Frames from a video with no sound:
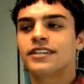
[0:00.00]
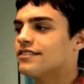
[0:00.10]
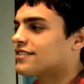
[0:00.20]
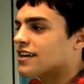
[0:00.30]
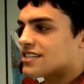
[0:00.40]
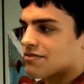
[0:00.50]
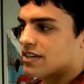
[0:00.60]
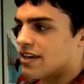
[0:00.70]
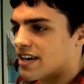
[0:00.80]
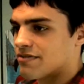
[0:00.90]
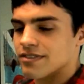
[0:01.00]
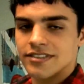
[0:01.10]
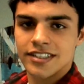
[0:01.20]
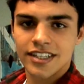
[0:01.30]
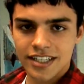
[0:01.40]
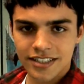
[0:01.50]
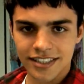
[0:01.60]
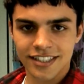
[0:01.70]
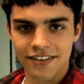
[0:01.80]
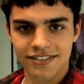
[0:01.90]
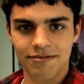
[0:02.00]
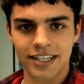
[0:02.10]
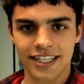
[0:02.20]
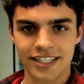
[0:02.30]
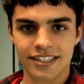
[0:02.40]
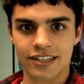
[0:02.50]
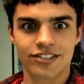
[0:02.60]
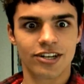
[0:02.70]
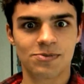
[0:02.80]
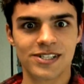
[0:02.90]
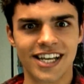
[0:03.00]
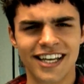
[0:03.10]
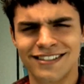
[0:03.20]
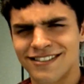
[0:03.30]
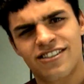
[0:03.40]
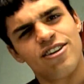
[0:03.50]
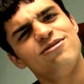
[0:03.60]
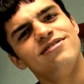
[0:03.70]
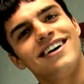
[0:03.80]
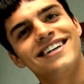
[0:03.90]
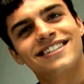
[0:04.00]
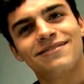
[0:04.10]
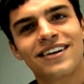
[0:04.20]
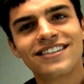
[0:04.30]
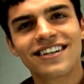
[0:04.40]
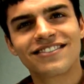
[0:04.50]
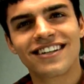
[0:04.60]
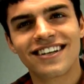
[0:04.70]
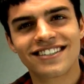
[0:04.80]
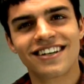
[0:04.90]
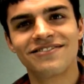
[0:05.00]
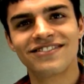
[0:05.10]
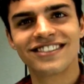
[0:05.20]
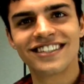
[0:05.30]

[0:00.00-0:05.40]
it, but so is everyone here, and everyone deserves to be here. So Judgment Day 2, I suppose, after last time.